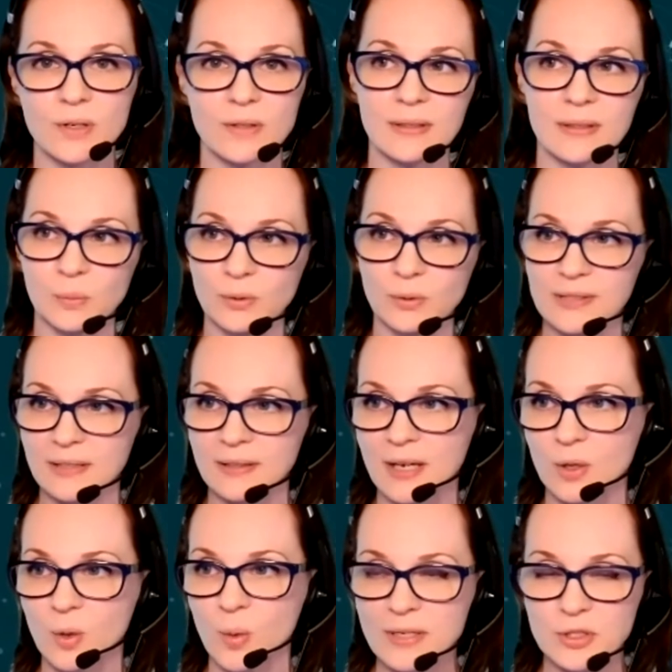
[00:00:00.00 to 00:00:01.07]
and we'll take that
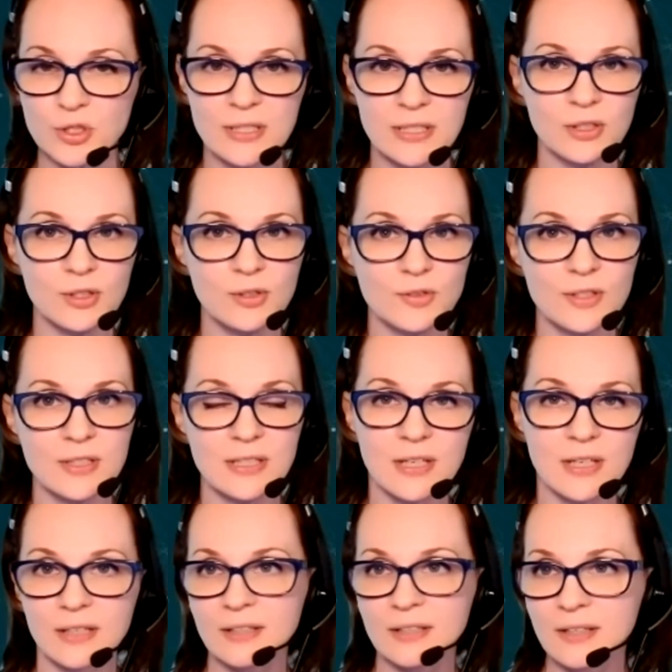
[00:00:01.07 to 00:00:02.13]
question and use it in
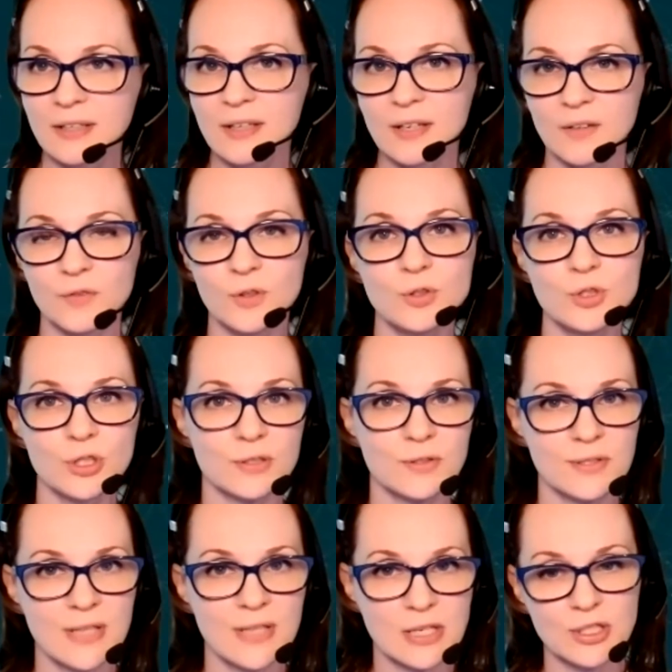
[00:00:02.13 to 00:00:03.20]
a future
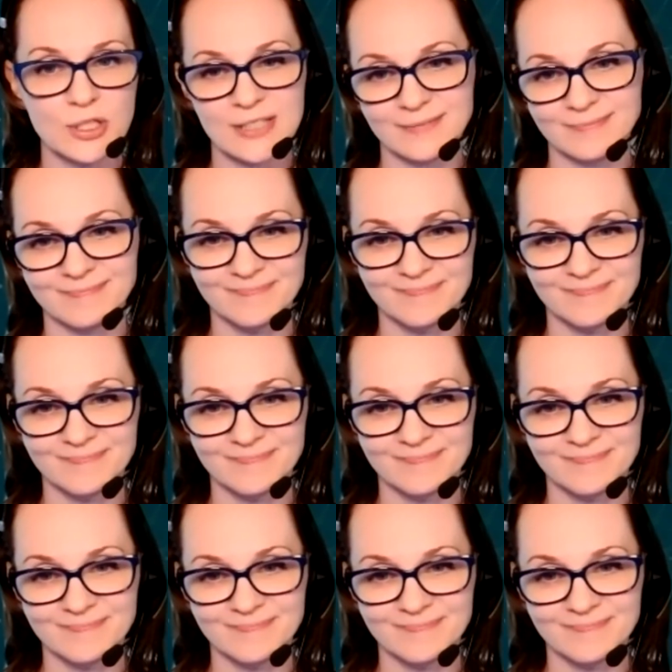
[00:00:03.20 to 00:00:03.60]
session.